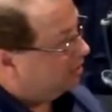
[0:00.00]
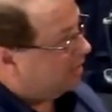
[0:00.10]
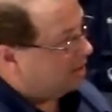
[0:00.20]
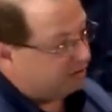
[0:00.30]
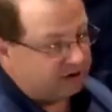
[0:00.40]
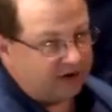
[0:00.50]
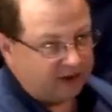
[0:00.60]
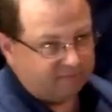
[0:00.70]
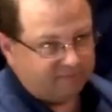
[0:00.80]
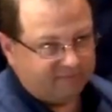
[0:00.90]
Now you're going
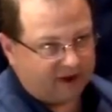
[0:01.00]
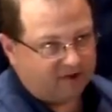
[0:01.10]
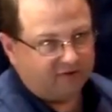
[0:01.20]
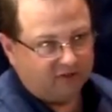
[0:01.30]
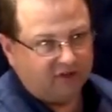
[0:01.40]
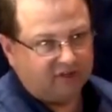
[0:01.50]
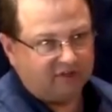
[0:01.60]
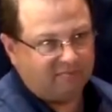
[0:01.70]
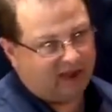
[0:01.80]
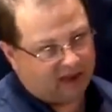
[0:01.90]
to have to look at
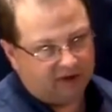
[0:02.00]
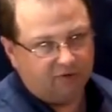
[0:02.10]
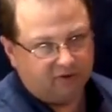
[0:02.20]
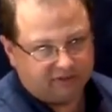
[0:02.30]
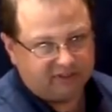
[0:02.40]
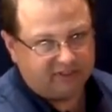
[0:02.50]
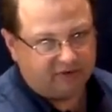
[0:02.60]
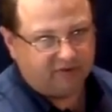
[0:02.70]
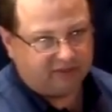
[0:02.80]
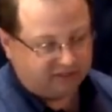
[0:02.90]
the manual to see
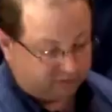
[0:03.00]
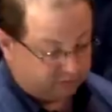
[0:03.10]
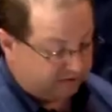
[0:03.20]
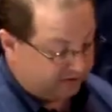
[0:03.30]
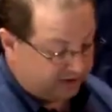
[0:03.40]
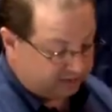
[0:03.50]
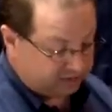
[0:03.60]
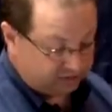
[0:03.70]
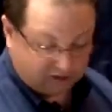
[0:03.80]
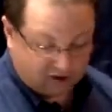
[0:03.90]
what these
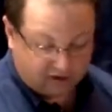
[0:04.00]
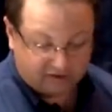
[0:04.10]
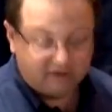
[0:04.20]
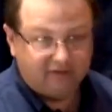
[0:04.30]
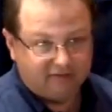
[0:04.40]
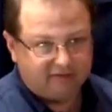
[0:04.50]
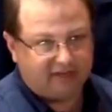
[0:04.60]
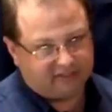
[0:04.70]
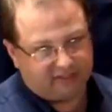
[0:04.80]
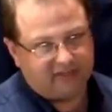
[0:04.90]
abbreviations are. The
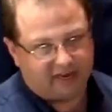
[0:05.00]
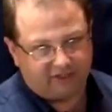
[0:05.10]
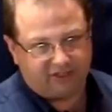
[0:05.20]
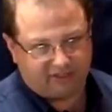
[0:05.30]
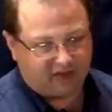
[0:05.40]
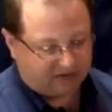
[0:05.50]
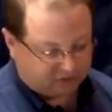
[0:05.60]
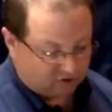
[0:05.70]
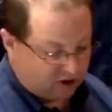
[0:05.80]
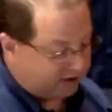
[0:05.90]
SD10G's got a
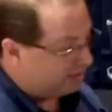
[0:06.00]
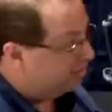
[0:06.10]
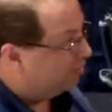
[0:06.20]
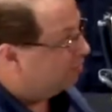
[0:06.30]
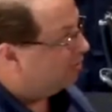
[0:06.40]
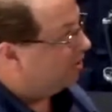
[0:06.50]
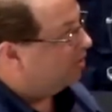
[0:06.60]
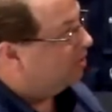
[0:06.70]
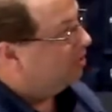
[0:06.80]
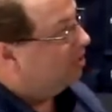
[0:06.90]
drawing in there for you.